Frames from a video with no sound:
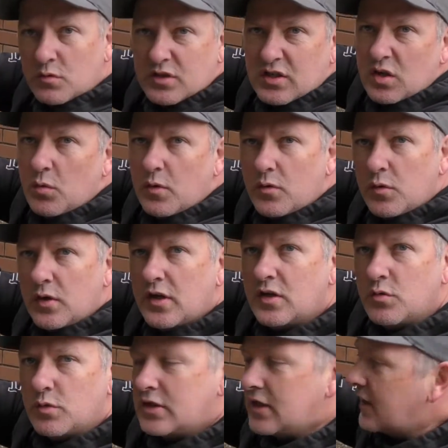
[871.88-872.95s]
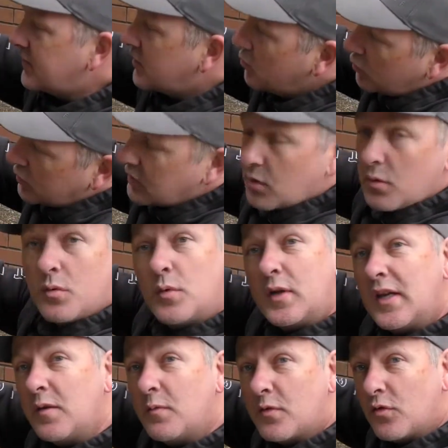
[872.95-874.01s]
we'll see whether we need to adjust them, we'll see whether we can
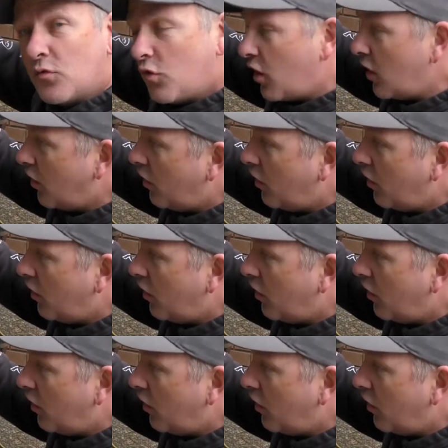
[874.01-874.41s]
get them to the right